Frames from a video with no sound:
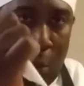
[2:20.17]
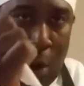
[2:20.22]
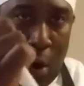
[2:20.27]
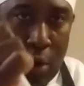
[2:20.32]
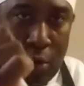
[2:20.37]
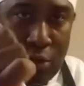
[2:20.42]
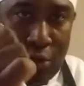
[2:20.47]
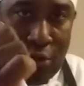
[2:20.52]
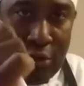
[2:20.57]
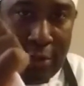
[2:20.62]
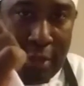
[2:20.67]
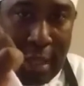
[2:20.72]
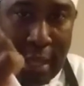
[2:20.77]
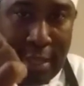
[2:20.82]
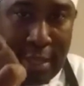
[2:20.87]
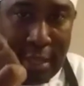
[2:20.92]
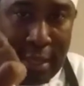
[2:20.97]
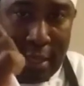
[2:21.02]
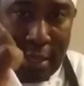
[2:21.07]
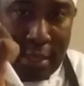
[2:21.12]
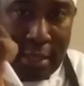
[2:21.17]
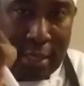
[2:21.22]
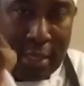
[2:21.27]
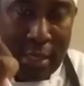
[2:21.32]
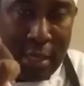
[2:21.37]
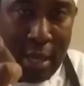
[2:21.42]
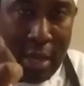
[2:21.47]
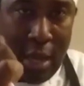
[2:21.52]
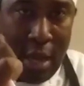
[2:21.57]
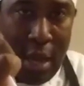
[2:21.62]
work, just like
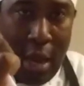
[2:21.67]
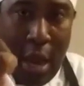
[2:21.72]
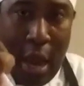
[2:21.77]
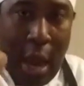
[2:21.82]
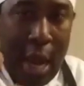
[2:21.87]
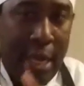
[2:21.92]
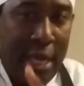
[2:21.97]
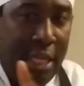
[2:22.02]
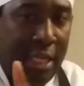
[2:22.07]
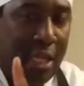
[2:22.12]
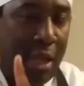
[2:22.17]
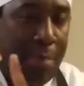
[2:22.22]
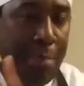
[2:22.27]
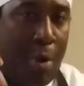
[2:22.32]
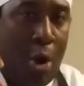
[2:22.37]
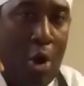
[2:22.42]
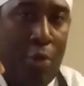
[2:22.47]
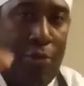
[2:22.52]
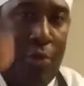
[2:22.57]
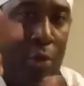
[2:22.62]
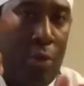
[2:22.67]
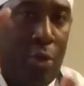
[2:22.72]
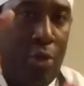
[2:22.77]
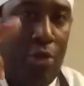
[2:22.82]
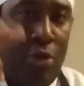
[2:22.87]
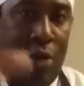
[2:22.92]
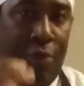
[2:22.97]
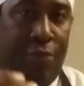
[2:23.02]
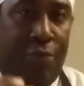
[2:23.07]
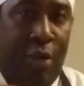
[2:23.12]
this. And these are perfect. When
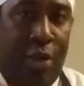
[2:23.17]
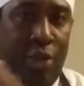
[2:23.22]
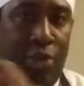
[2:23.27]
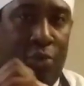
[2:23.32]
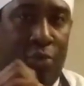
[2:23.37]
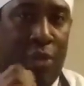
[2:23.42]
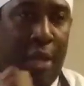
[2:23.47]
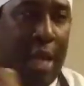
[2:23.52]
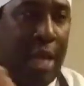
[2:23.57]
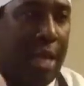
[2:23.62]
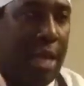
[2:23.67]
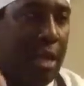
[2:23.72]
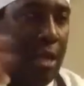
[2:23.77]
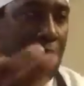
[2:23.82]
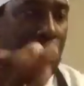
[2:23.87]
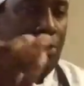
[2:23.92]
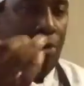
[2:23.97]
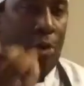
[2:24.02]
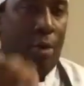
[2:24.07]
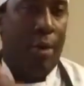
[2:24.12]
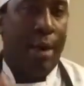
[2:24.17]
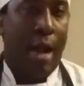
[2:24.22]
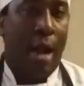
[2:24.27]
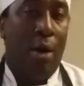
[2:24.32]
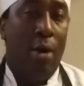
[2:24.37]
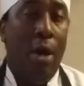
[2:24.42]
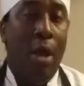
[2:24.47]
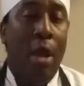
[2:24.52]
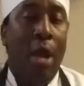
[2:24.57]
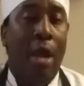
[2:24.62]
you get finished, you take it and you throw it
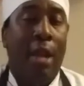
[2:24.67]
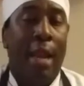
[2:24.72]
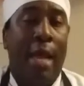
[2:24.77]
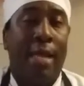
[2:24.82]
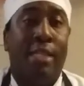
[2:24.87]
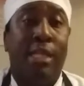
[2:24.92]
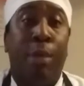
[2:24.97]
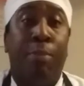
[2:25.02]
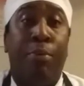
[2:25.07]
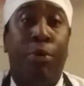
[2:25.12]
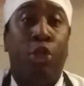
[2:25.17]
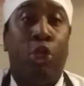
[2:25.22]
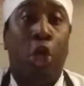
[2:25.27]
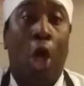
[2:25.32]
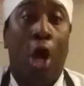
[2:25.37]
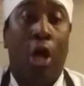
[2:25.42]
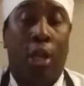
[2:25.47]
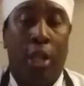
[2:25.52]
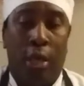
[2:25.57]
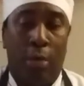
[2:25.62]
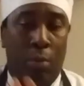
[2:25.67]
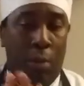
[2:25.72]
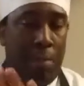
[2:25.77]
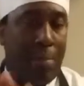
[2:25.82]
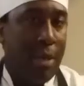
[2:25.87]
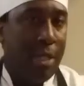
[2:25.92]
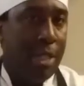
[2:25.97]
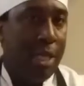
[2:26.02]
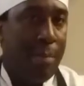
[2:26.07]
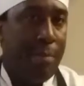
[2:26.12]
out. Like tempered chocolate, we
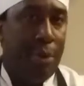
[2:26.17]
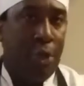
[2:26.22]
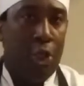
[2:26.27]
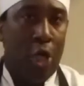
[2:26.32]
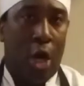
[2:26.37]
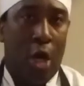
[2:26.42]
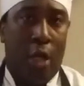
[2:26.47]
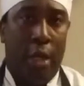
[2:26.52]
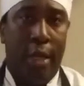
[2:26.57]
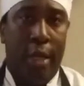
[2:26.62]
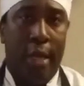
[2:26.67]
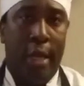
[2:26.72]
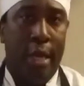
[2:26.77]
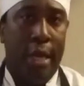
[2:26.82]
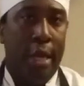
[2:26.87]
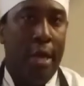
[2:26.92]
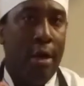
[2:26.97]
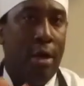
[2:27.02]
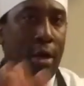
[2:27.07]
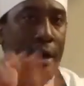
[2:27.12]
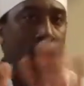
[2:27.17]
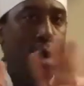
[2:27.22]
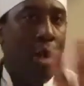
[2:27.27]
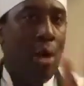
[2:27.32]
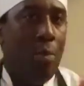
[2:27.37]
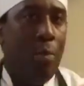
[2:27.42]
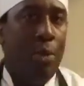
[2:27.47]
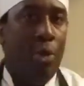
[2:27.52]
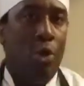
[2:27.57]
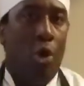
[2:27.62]
put tempered chocolate in here.
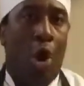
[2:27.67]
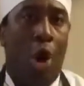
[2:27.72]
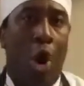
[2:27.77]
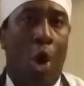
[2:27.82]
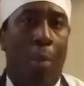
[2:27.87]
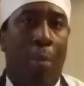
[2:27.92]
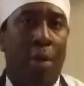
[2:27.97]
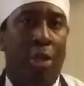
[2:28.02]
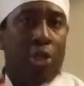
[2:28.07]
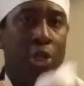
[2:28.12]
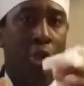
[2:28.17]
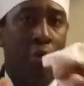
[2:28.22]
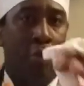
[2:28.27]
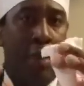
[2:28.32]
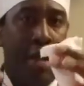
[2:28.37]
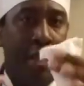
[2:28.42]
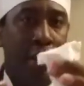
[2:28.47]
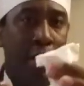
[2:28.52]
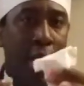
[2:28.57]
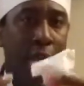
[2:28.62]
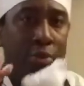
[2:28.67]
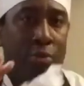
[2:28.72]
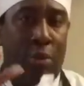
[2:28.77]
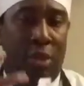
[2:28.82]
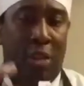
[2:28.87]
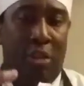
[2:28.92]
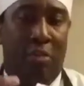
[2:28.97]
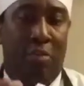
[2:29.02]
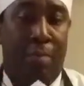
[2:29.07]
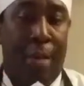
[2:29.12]
We do a whole bunch of great things
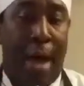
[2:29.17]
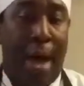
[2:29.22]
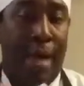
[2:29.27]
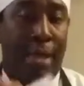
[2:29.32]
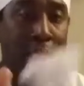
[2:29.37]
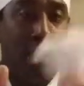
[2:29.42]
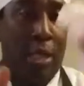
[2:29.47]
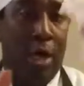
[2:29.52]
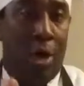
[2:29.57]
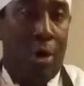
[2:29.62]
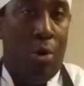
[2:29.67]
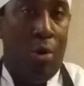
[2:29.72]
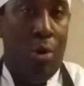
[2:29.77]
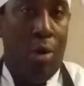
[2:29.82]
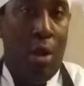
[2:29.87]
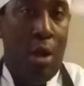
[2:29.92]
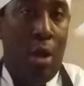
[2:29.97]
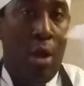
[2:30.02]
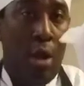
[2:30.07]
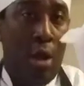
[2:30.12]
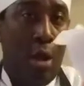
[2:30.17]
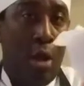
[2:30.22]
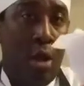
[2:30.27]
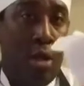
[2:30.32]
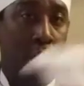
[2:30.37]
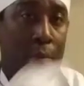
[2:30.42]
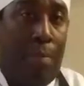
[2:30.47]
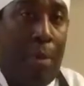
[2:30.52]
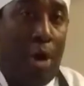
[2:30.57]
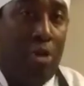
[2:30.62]
with these bags. So
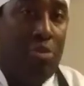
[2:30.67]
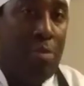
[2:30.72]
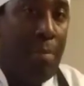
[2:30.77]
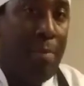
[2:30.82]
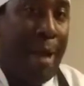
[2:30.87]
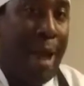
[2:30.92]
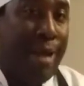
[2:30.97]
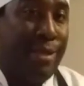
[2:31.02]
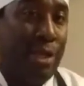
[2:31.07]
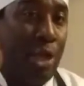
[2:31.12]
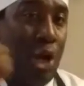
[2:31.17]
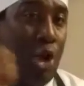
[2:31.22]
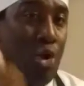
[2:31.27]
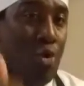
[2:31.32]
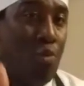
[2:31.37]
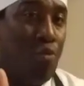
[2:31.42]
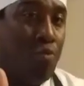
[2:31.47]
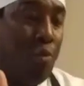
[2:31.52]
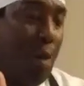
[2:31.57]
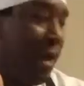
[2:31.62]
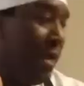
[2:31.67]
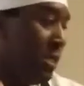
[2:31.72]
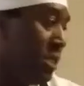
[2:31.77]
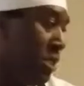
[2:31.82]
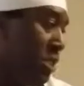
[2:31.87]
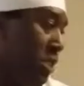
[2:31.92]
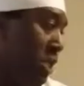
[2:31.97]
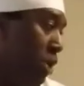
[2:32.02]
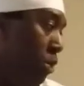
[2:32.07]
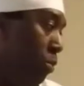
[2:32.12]
the parchment bags are great to
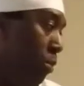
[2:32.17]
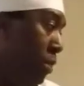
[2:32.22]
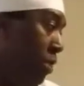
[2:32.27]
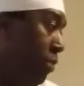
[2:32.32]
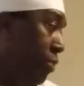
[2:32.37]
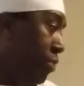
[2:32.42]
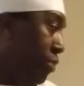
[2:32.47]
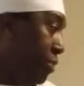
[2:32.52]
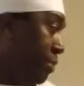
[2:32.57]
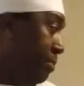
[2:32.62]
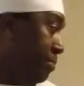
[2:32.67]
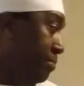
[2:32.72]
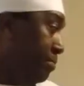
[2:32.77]
deal with.